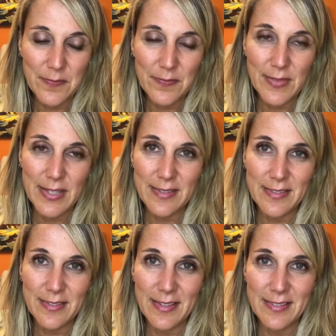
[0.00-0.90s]

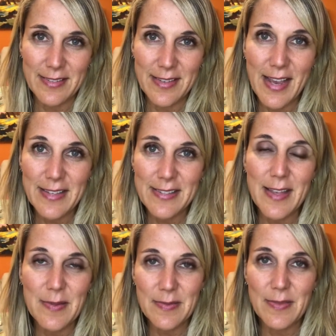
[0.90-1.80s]
it's nice
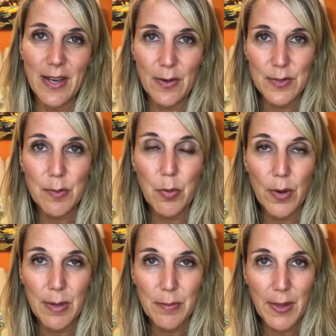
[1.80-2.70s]
that they are
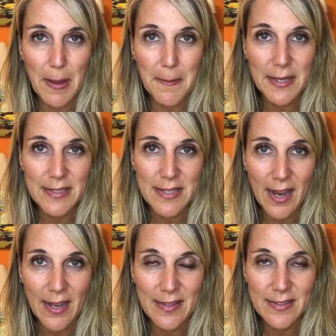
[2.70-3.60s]
supporting plant-based
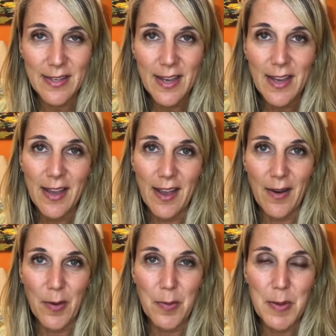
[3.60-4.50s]
diets
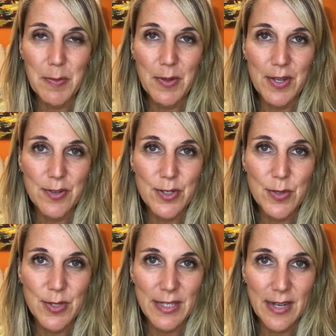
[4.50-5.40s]
or people that are
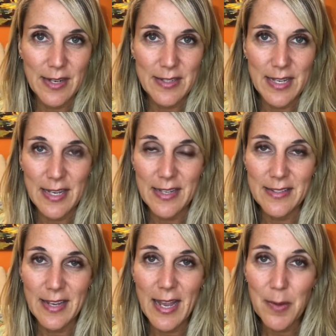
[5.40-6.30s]
choosing not to
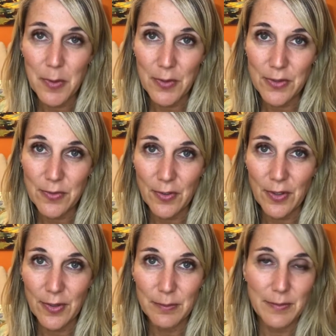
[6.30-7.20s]
eat animals
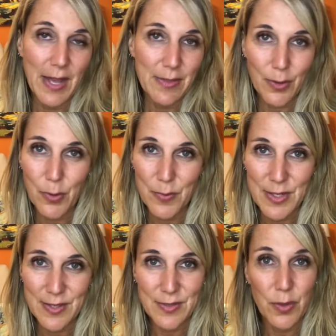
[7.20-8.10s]
for ethical
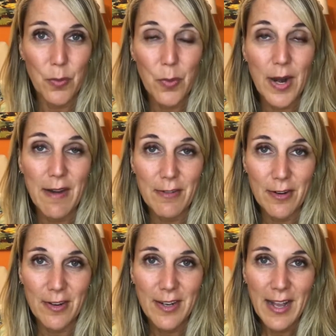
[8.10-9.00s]
reasons or
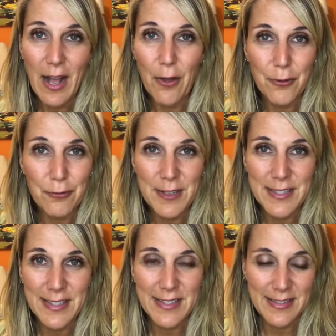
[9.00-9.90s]
whatever, health
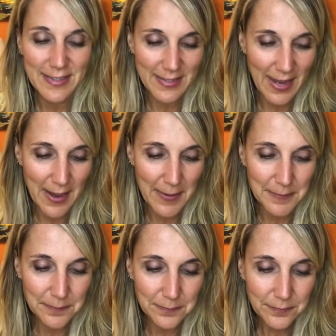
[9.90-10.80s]
reasons.
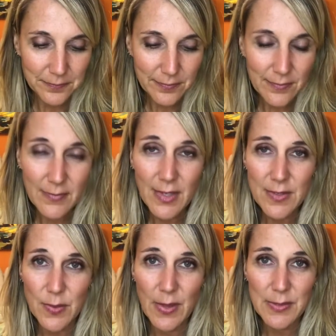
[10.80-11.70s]

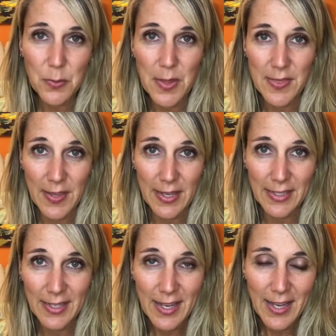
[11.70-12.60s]
So that's one
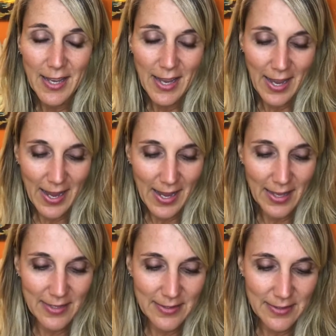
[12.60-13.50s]
thing.
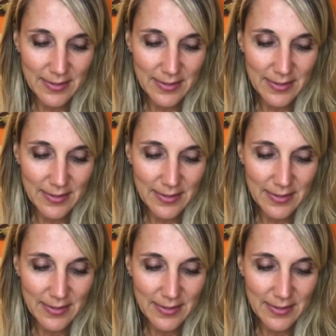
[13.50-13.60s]
And